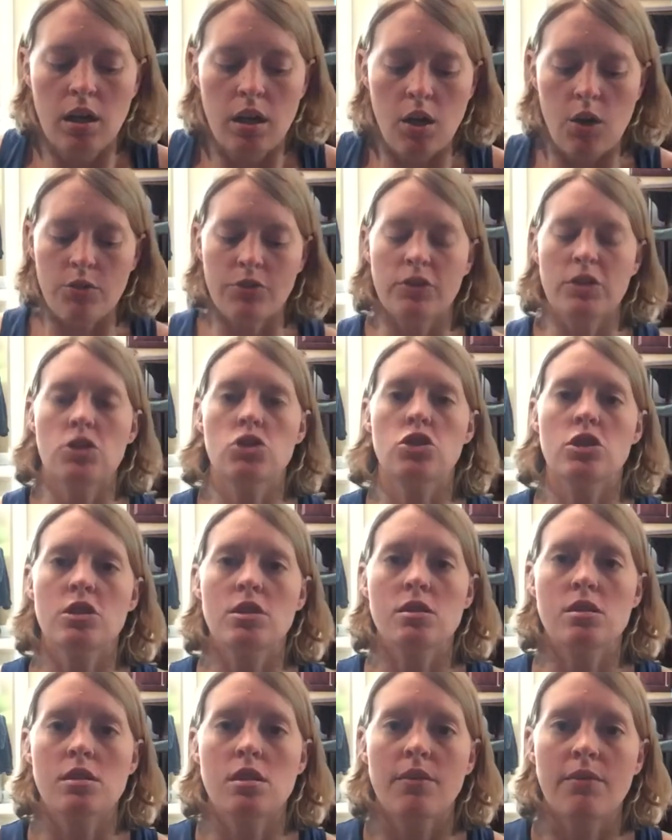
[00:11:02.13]
hopefully
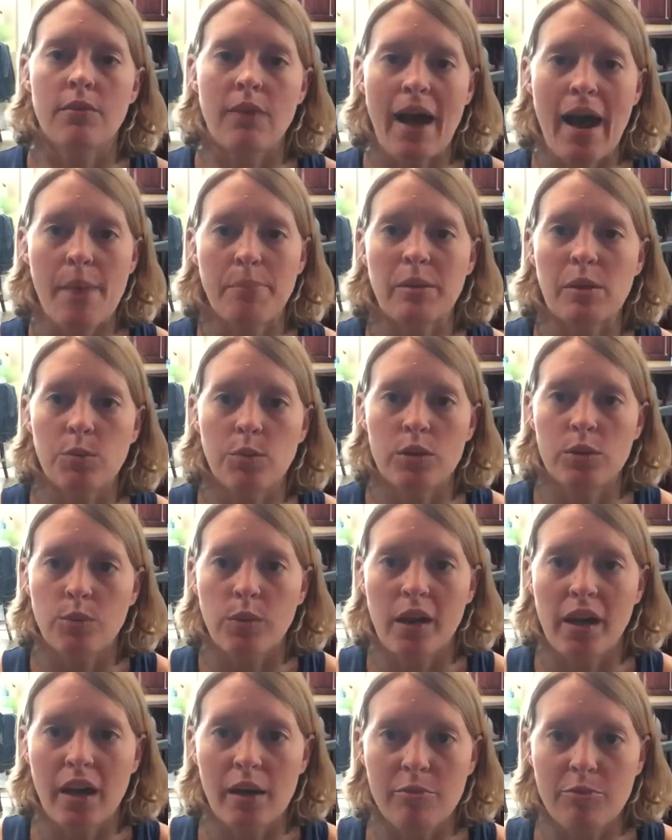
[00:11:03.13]
she's happy with
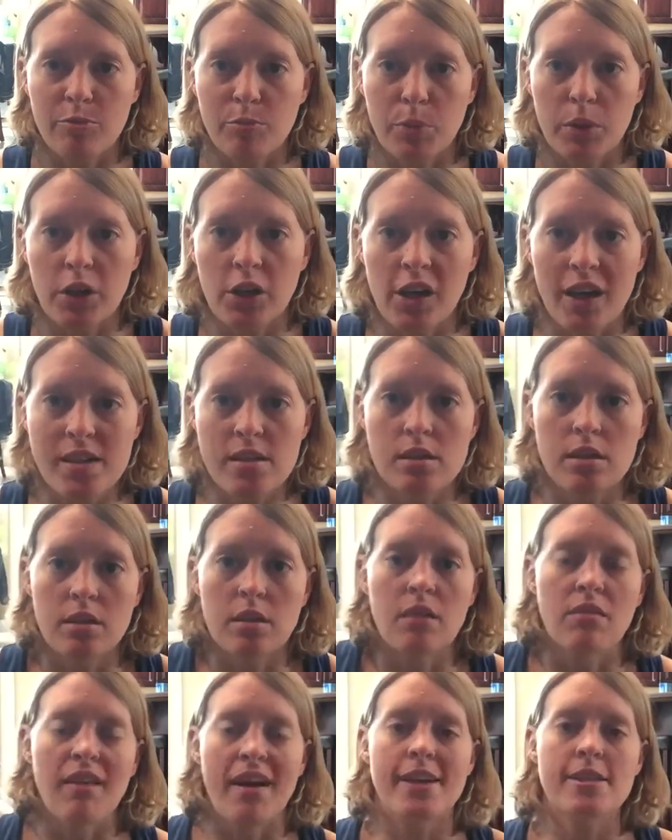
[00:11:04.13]
where I've progressed in
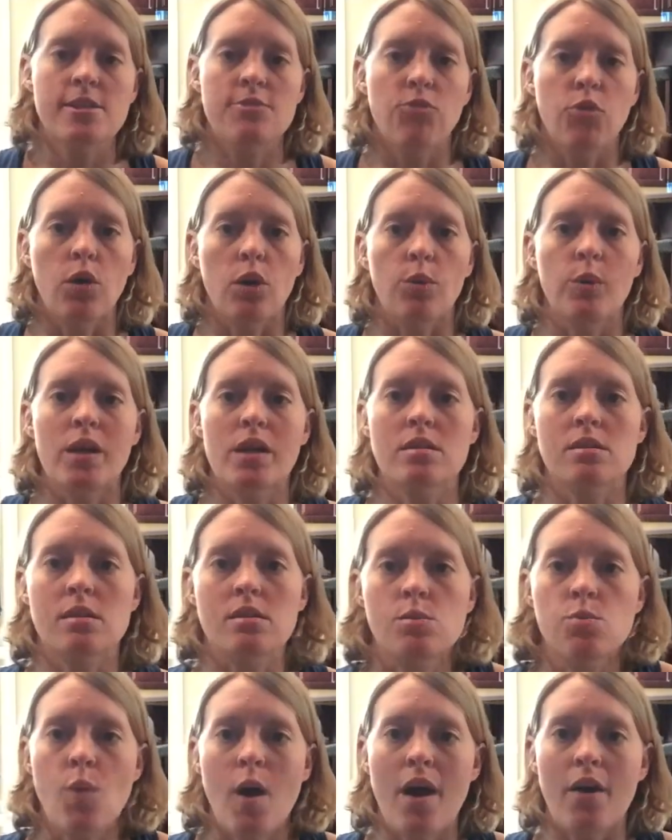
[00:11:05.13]
the last 4 weeks
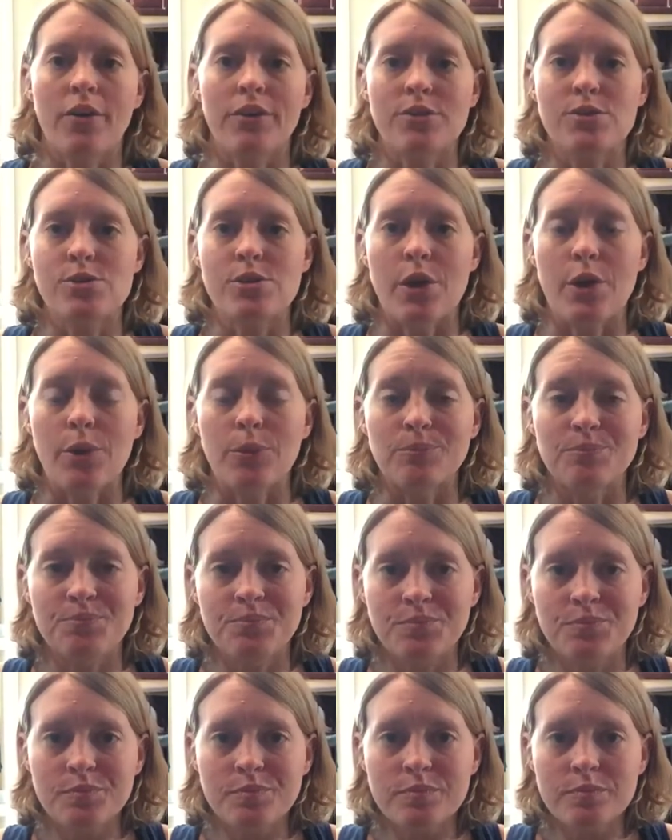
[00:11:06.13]
as well. So
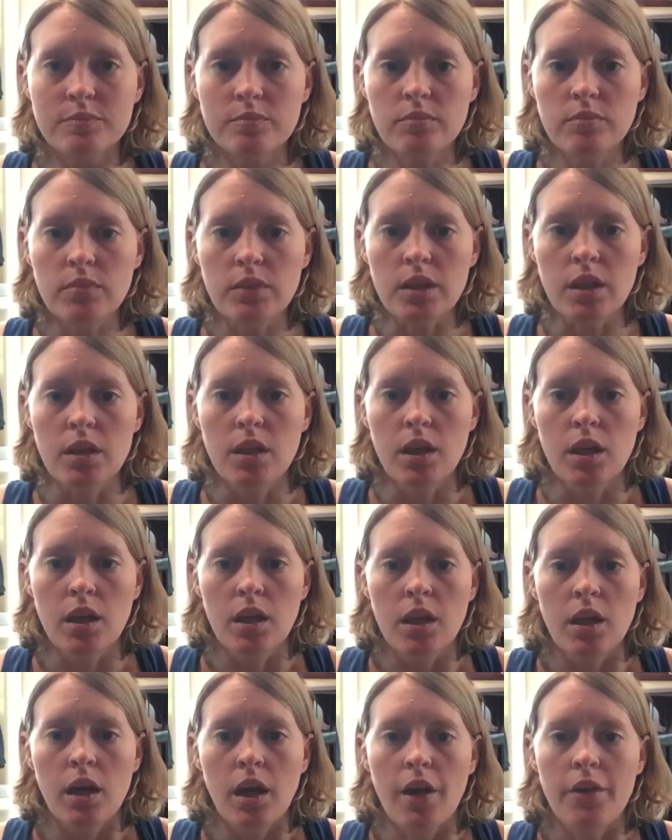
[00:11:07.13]

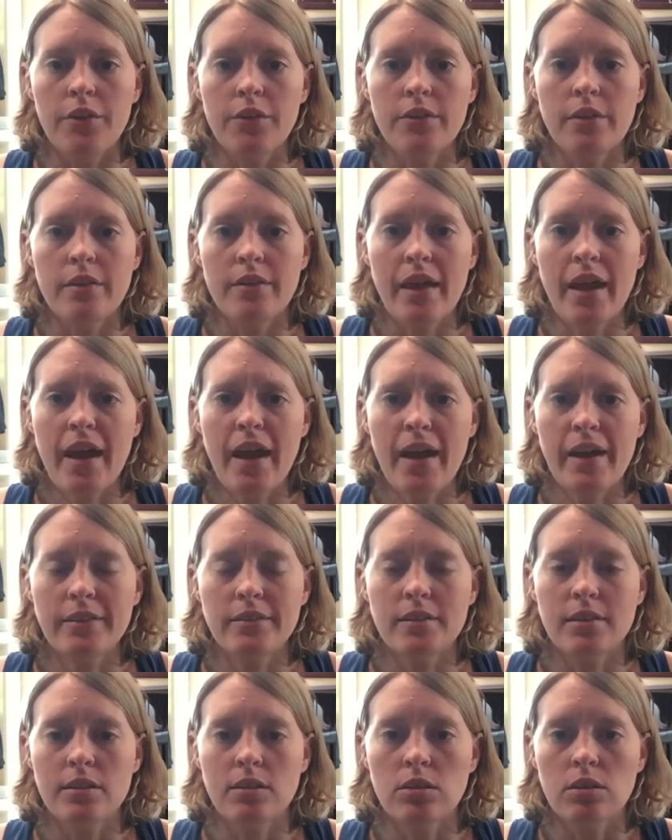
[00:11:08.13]
other than
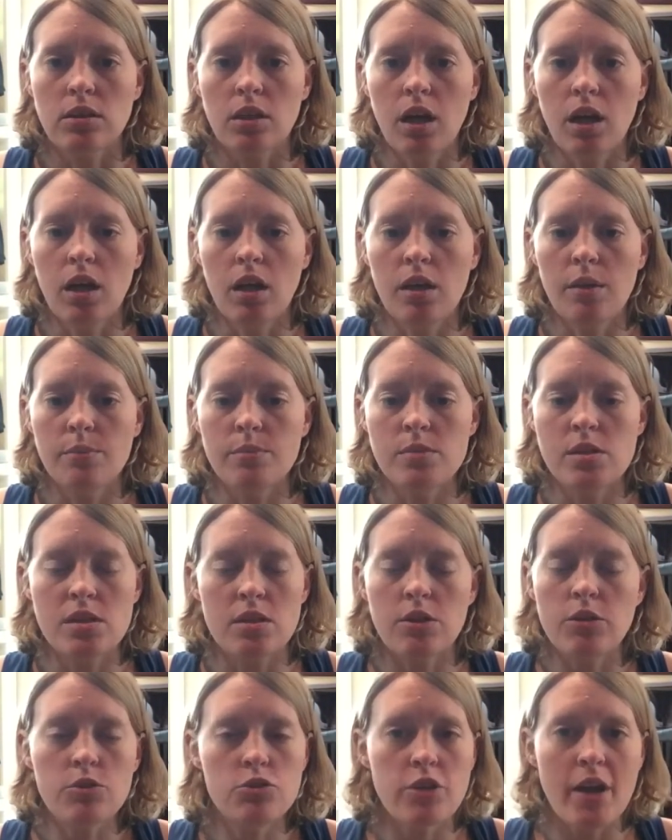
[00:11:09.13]
that,
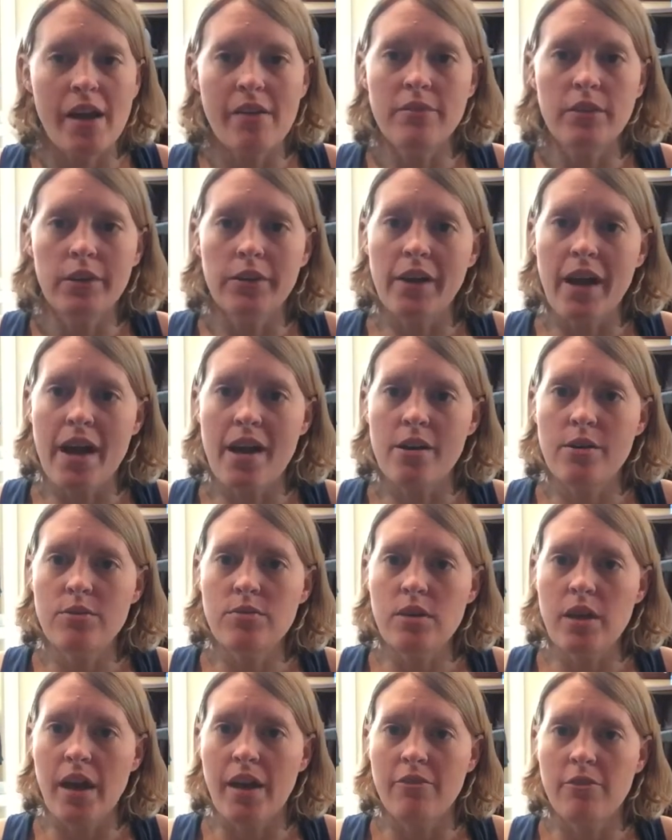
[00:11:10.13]
still driving
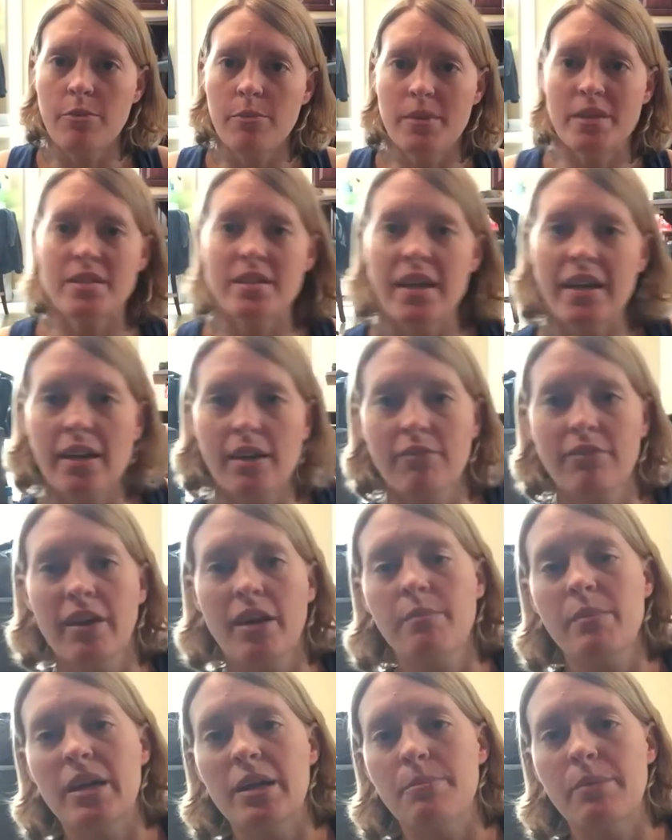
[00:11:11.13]
around. Haven't been taking
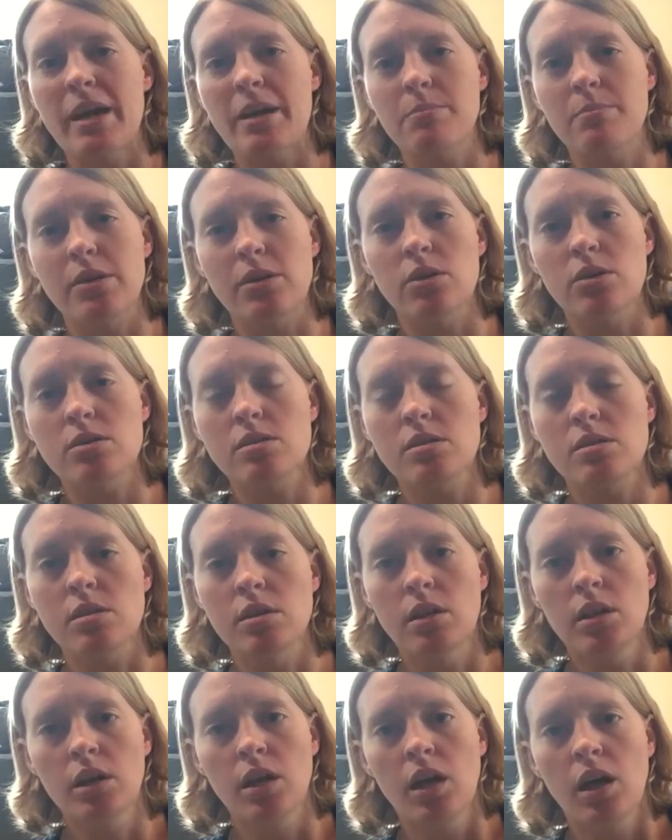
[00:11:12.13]
very many pain pills.
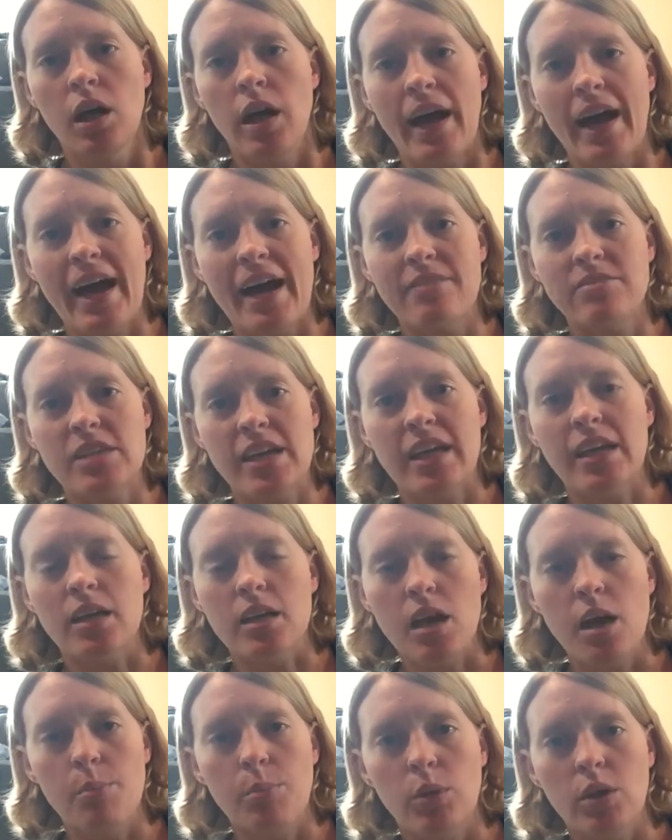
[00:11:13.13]
I have taken
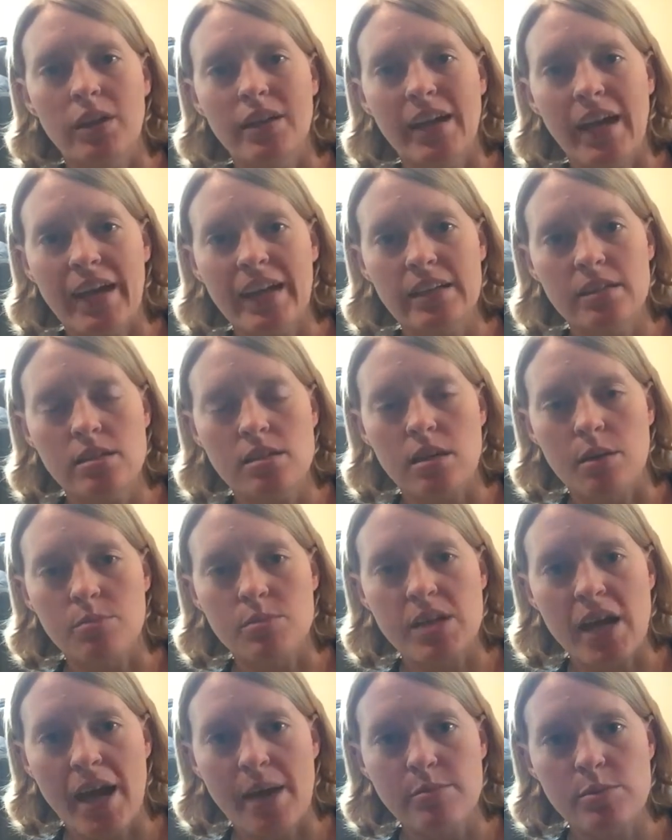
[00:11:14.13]
a couple at night
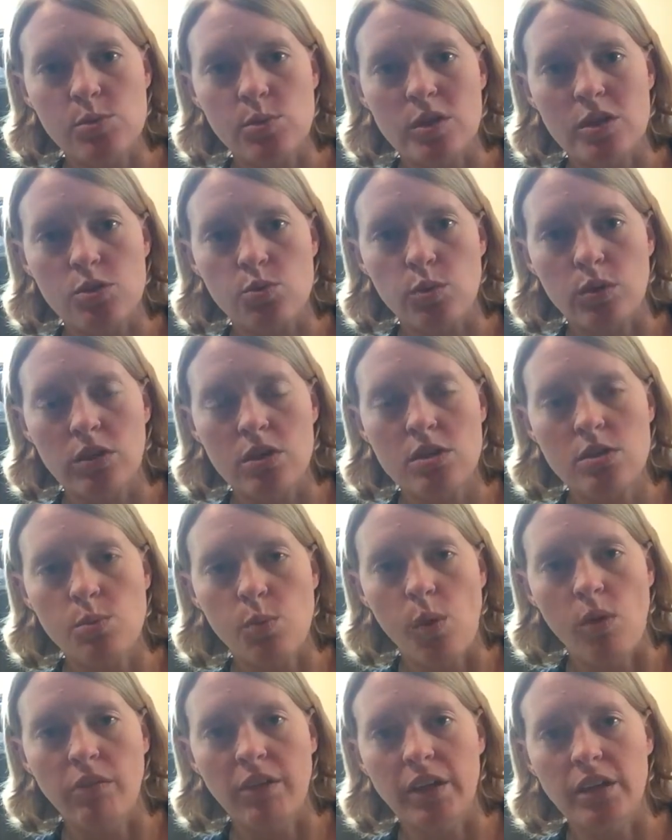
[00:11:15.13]
sometimes when it's really
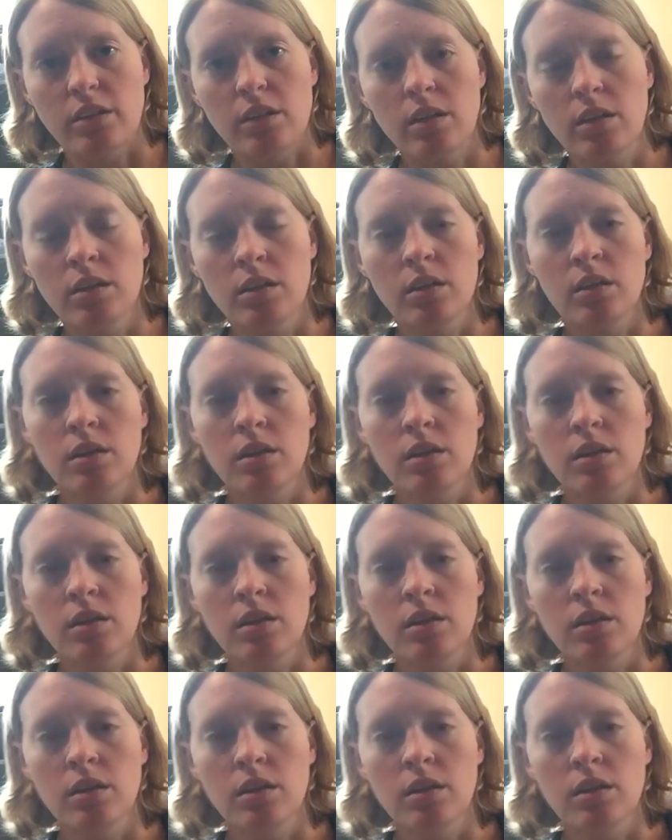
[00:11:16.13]
swollen.